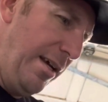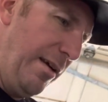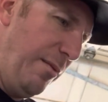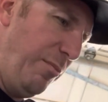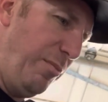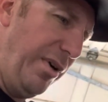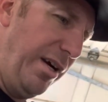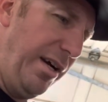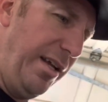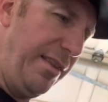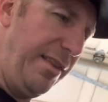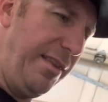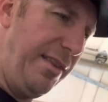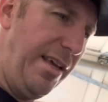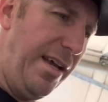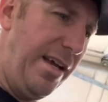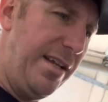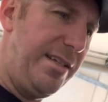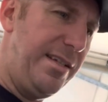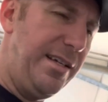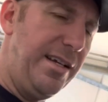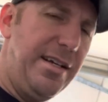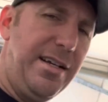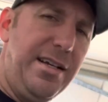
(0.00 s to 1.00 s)
But
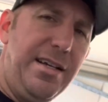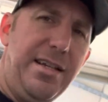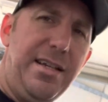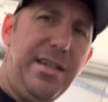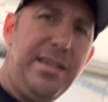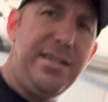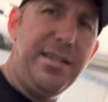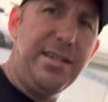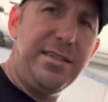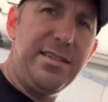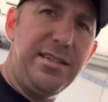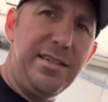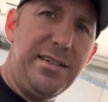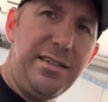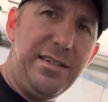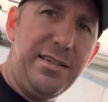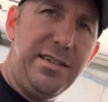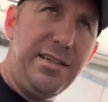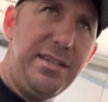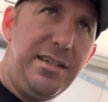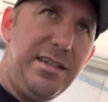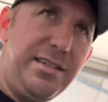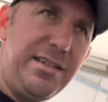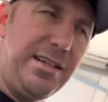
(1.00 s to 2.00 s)
that it
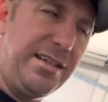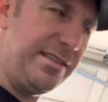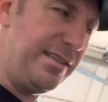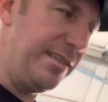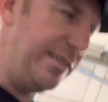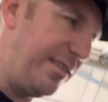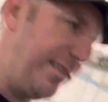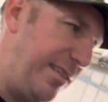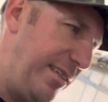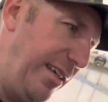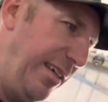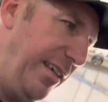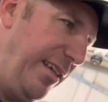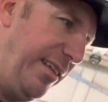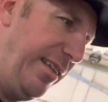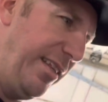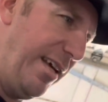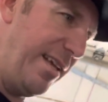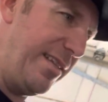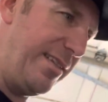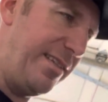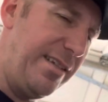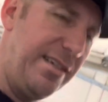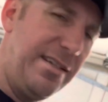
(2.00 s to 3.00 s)
doesn't see
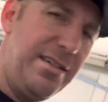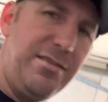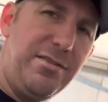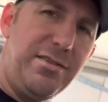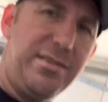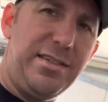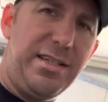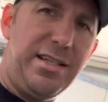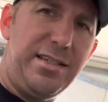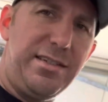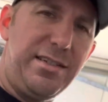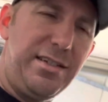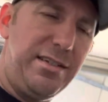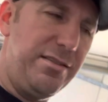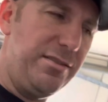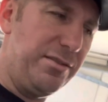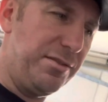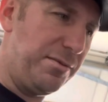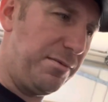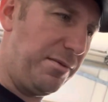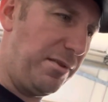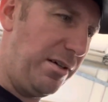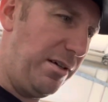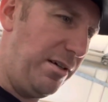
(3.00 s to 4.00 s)
that signal because that
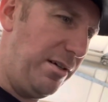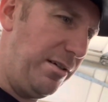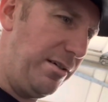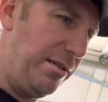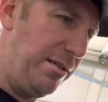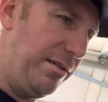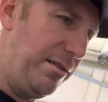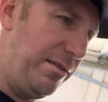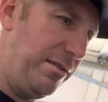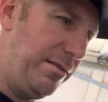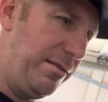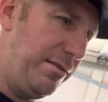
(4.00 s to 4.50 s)
signal's wrong.